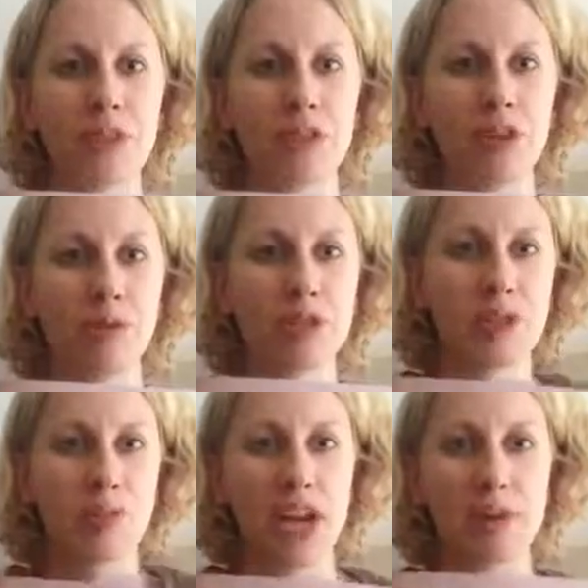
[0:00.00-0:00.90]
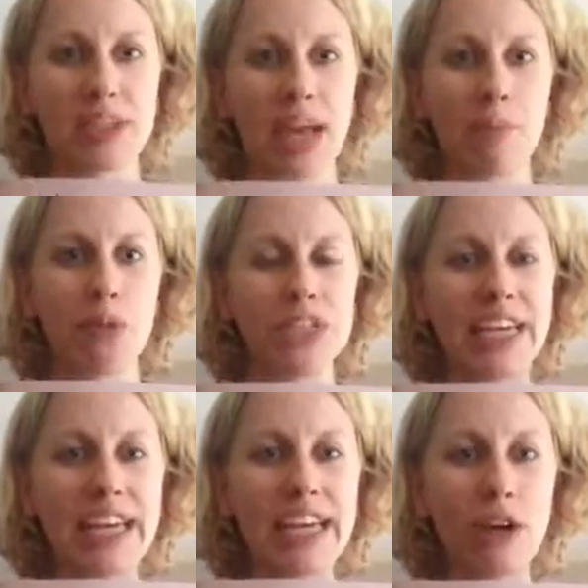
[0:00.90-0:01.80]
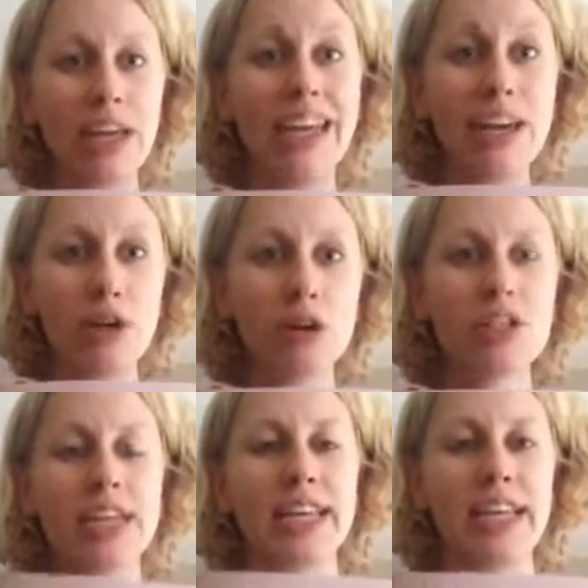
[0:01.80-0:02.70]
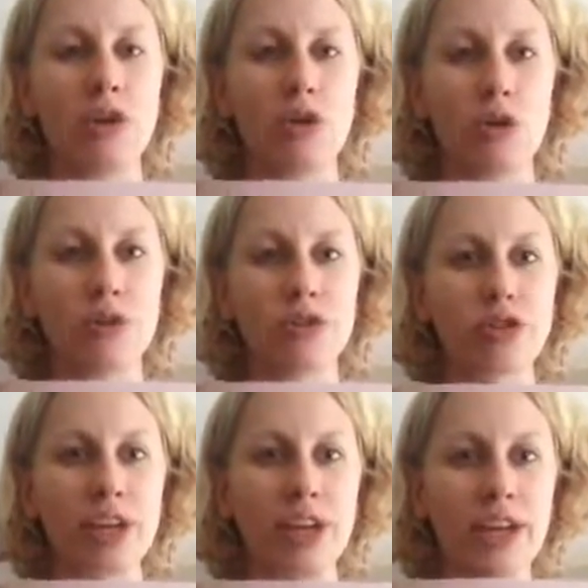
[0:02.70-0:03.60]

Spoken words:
So just some random examples, higos and hijos.